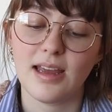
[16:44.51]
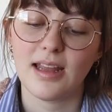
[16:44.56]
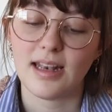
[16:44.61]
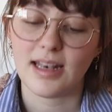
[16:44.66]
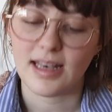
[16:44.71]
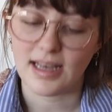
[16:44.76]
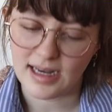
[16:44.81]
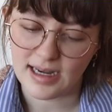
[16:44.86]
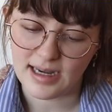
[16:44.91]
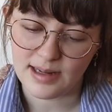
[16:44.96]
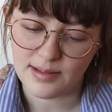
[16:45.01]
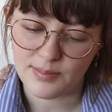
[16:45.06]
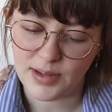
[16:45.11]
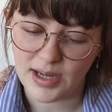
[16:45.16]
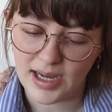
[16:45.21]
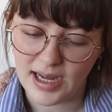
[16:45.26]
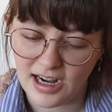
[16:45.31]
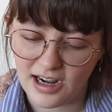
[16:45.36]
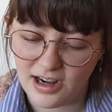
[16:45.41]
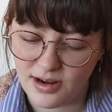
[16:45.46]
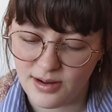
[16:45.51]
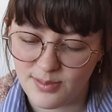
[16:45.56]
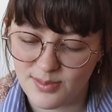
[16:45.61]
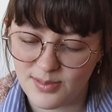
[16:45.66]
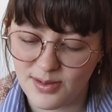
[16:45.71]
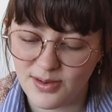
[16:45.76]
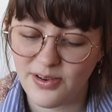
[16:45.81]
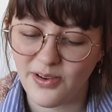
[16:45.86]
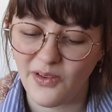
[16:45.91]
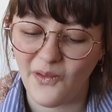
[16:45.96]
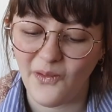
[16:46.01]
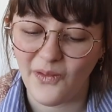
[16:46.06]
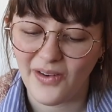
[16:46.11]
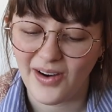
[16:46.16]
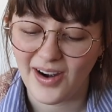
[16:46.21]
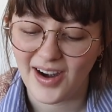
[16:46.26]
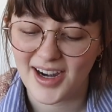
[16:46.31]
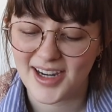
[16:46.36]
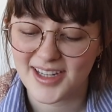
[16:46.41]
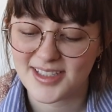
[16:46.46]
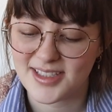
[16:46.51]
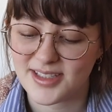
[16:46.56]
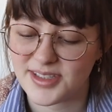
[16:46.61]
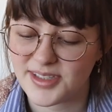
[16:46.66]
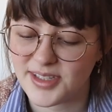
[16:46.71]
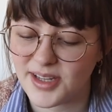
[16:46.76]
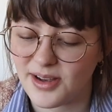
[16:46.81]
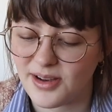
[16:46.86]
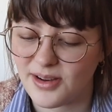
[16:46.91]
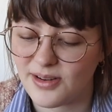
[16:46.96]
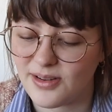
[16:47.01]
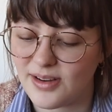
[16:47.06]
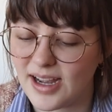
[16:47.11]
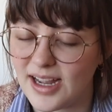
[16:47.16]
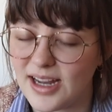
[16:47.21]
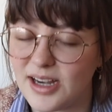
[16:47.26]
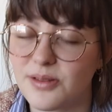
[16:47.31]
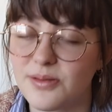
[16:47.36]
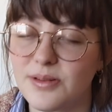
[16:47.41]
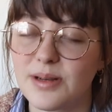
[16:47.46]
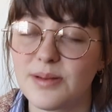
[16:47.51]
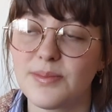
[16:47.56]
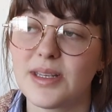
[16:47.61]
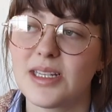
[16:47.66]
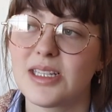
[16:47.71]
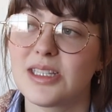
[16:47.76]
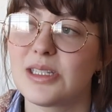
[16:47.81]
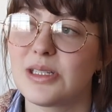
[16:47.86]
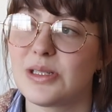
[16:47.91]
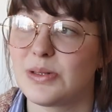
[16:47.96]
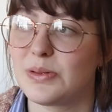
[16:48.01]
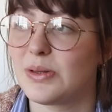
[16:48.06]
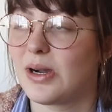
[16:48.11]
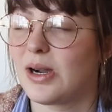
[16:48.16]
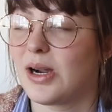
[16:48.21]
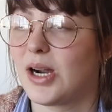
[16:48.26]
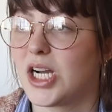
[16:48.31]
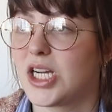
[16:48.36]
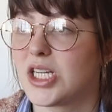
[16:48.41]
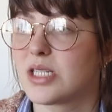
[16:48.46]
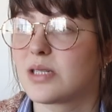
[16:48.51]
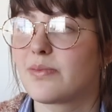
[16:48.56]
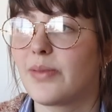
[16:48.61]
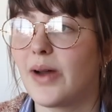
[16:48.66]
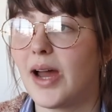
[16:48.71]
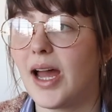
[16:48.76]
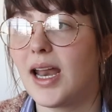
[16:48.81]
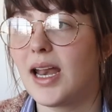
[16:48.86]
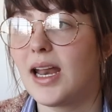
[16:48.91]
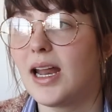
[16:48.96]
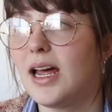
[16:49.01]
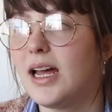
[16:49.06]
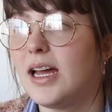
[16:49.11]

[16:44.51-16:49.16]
knitting pattern before, so I don't want to be too harsh, but